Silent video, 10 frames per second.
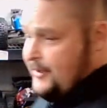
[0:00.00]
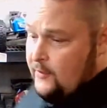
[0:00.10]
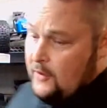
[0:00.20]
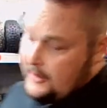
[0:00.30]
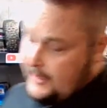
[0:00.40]
and
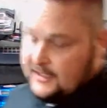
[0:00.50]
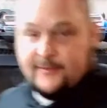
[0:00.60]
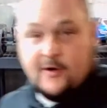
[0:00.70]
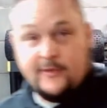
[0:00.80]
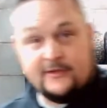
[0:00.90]
working at the
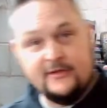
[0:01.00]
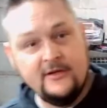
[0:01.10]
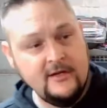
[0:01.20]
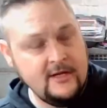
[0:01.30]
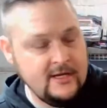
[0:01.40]
moment.
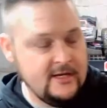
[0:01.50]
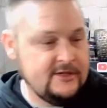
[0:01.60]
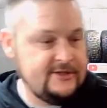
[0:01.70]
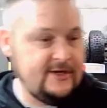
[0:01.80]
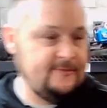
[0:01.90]

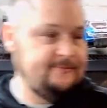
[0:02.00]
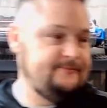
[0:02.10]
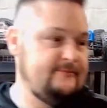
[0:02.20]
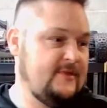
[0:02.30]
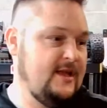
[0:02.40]
So...
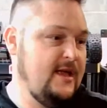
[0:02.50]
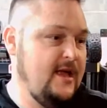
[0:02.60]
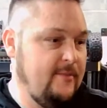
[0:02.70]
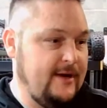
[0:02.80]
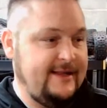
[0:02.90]

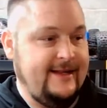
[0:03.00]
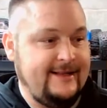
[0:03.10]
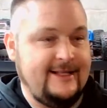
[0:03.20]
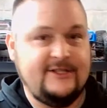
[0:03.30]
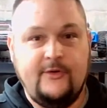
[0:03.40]
but I think
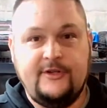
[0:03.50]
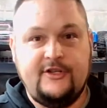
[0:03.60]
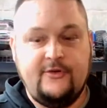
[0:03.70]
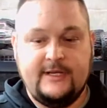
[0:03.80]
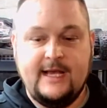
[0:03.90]
that's going to
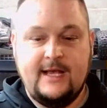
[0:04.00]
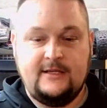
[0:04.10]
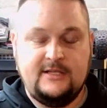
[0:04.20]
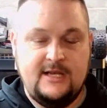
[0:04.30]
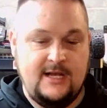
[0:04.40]
do it,
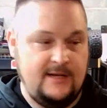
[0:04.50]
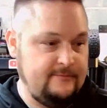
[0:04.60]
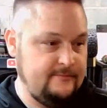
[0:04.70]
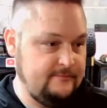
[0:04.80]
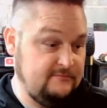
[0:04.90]
guys.
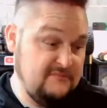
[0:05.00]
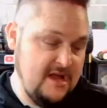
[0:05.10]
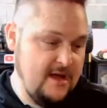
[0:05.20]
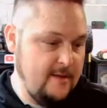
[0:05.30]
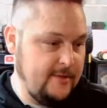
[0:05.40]

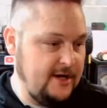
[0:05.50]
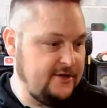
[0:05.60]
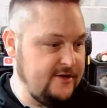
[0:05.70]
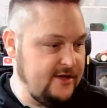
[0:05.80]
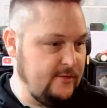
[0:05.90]
Probably do
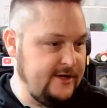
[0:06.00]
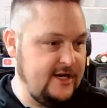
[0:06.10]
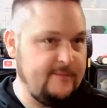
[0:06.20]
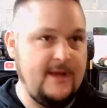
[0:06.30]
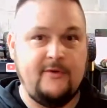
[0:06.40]
another one
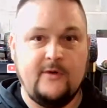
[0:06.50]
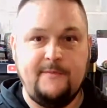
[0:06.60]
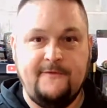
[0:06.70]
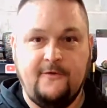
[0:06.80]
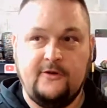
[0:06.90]
here maybe right
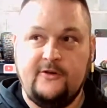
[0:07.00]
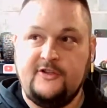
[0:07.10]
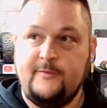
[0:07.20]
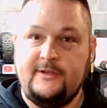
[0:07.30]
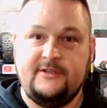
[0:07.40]
before
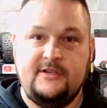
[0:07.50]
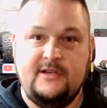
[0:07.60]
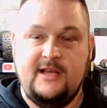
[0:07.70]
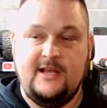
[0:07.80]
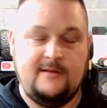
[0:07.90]
Christmas.
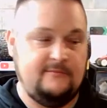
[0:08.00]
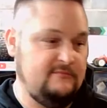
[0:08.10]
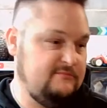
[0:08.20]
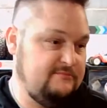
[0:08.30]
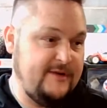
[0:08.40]

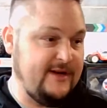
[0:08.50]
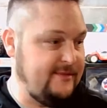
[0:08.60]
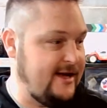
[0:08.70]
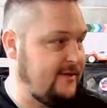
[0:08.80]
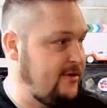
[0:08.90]
Maybe come
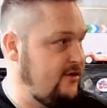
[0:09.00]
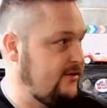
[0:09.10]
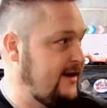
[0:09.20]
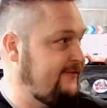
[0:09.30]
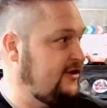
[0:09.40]
down and poke
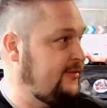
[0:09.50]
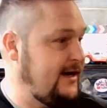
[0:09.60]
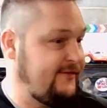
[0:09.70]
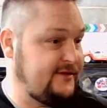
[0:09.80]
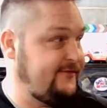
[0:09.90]
around for a little bit,
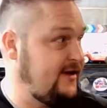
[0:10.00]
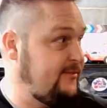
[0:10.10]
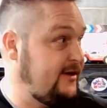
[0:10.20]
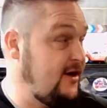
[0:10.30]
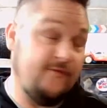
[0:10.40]
have some fun.
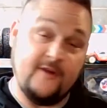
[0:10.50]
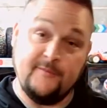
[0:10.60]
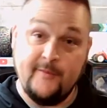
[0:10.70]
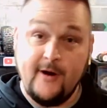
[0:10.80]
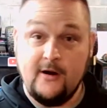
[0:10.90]
But hopefully
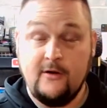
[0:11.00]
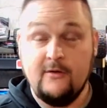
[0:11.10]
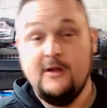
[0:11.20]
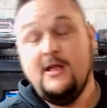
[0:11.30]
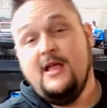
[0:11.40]

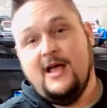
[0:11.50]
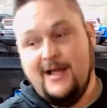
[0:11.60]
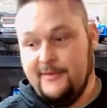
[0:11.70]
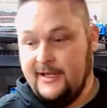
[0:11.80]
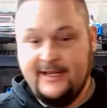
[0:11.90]
tomorrow
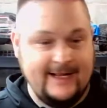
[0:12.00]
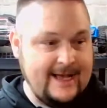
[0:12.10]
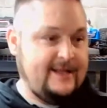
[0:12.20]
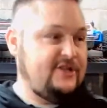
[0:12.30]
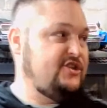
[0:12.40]
I'm going to get
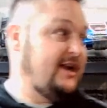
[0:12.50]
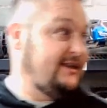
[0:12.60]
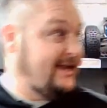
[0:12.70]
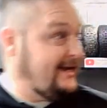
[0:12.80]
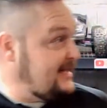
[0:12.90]
out and try to
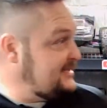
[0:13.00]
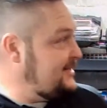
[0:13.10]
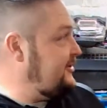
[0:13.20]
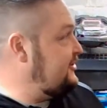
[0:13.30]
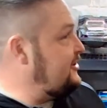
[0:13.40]
take out some
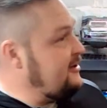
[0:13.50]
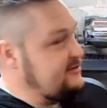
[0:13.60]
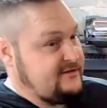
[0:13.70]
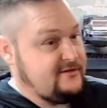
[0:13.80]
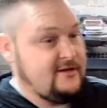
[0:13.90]
of these cars
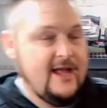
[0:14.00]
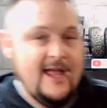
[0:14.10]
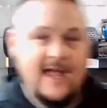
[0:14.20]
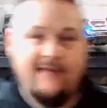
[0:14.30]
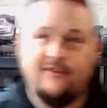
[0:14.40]
and
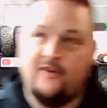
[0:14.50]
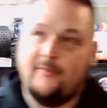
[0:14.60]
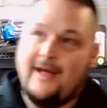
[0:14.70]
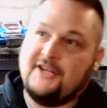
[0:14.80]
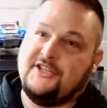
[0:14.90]
have a little
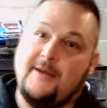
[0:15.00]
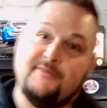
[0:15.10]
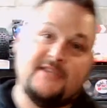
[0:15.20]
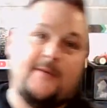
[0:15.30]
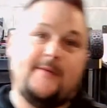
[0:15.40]
bash time
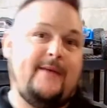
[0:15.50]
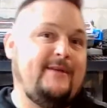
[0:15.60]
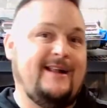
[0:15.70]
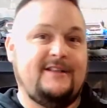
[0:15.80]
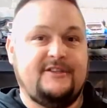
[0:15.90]
somewhere, maybe
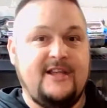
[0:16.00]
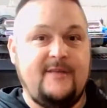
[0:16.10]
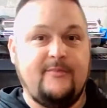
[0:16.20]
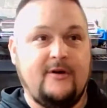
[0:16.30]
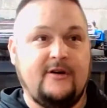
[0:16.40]
down to the skate
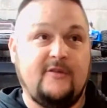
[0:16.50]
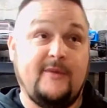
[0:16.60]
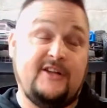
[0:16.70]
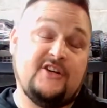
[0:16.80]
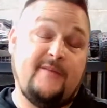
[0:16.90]
park, or
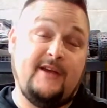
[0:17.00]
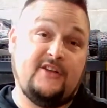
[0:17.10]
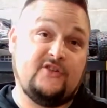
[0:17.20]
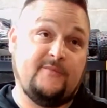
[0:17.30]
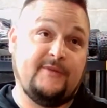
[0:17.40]
might try and make a
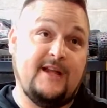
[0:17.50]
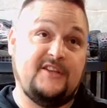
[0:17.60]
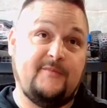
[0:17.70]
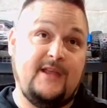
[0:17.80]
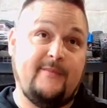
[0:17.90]
trip down to
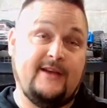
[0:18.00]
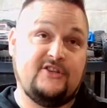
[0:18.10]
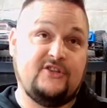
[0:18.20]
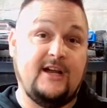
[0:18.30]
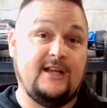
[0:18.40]
the BMX
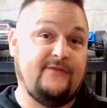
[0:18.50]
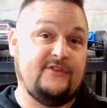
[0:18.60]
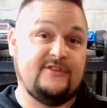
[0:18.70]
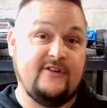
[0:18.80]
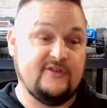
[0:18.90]
track if the
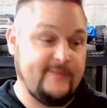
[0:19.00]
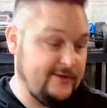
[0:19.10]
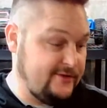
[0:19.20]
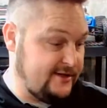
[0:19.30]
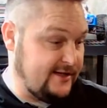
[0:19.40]
snow's
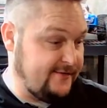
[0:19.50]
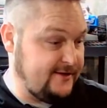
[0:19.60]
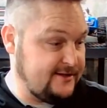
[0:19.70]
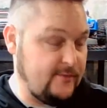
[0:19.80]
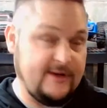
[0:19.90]
melted enough,
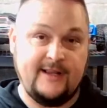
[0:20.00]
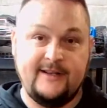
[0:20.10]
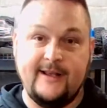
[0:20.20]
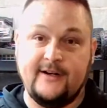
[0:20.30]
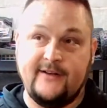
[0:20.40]
because I want to head
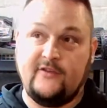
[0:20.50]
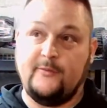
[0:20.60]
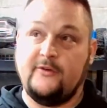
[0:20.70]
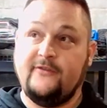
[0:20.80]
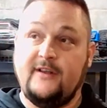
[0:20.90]
down there and have a little
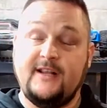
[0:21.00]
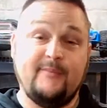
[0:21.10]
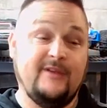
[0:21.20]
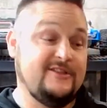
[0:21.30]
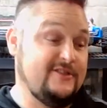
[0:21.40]
more fun. That
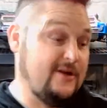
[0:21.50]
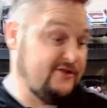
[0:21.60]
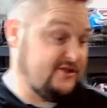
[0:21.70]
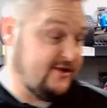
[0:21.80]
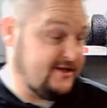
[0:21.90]
place is always
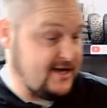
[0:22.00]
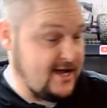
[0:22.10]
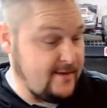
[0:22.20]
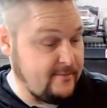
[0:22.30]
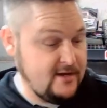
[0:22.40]
a great time.